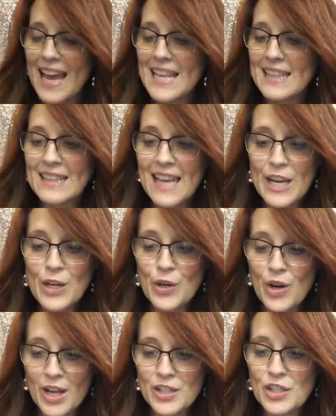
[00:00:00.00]
and let
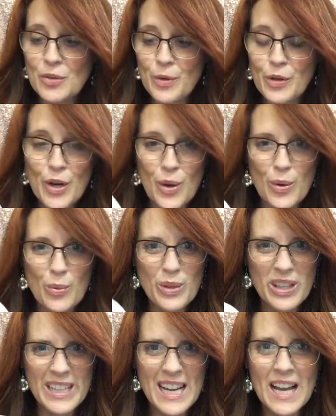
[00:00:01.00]
your customer know to
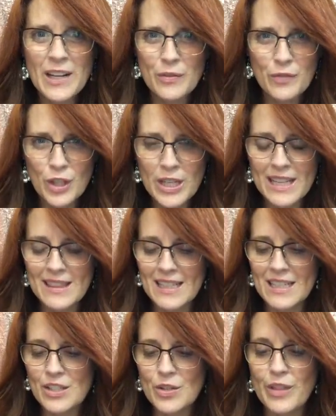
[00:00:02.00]
really kind of look at
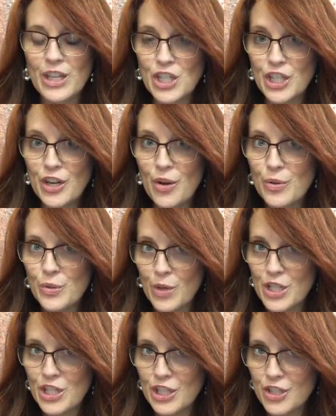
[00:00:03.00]
these so that she knows
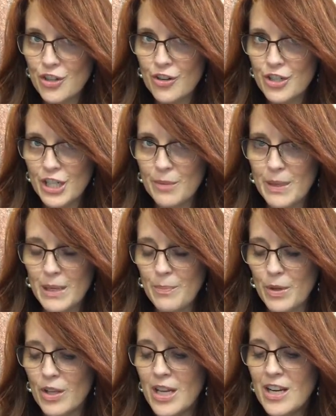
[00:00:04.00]
what she's charging
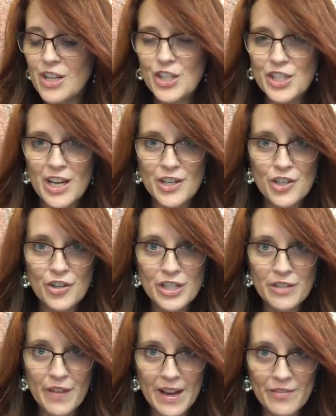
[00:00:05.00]
people. She's not
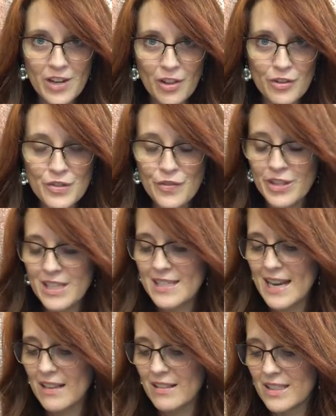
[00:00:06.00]
charging $5 for these
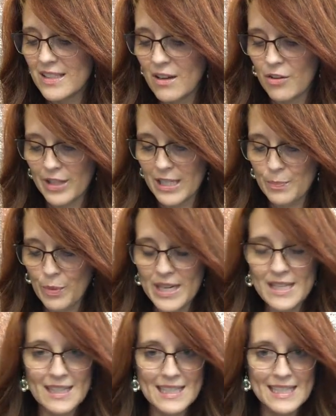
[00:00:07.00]
necklaces or these
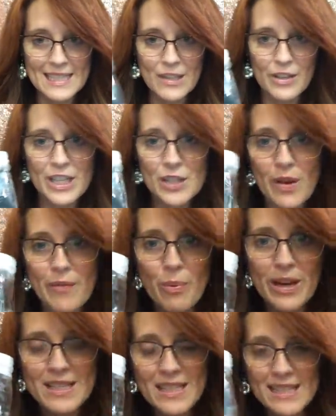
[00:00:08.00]
bracelets and earrings. So I have
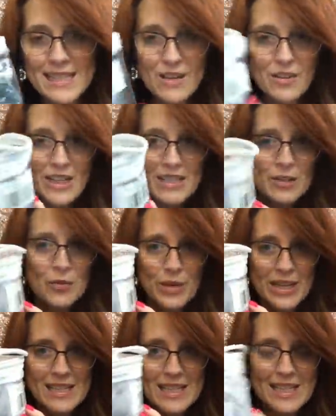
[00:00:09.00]
bracelets, earrings, and
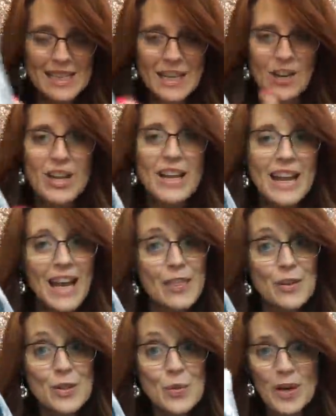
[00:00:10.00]
rings in here, and there's